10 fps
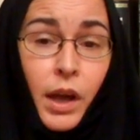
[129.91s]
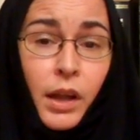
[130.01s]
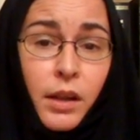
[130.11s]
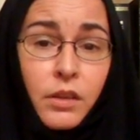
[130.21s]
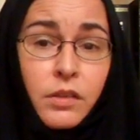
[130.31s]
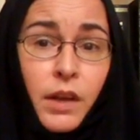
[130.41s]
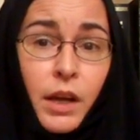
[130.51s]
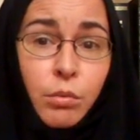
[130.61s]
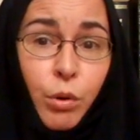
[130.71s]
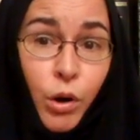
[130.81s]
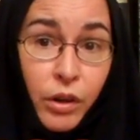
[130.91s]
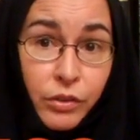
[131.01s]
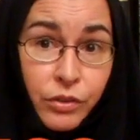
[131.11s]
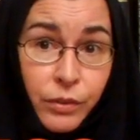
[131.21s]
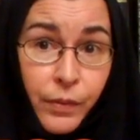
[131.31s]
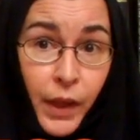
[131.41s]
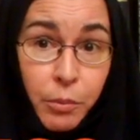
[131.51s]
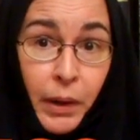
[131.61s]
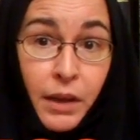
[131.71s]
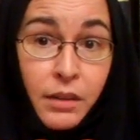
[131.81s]
let's take pause and
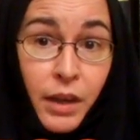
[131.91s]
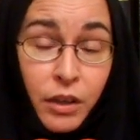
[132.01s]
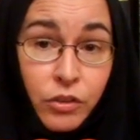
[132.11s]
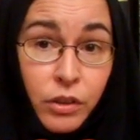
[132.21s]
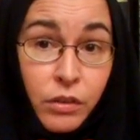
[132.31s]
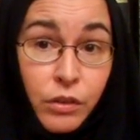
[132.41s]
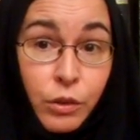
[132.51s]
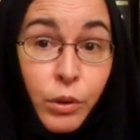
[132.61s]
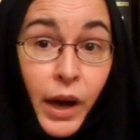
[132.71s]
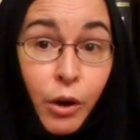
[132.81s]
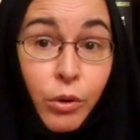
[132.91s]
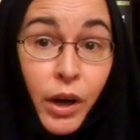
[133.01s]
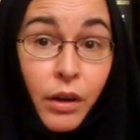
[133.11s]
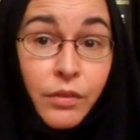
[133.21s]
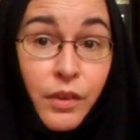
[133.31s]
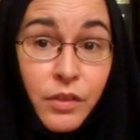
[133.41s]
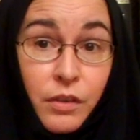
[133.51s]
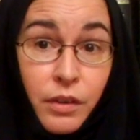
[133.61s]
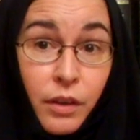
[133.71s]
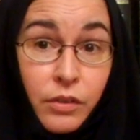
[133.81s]
pay attention to how God
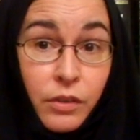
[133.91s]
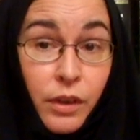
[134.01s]
visits us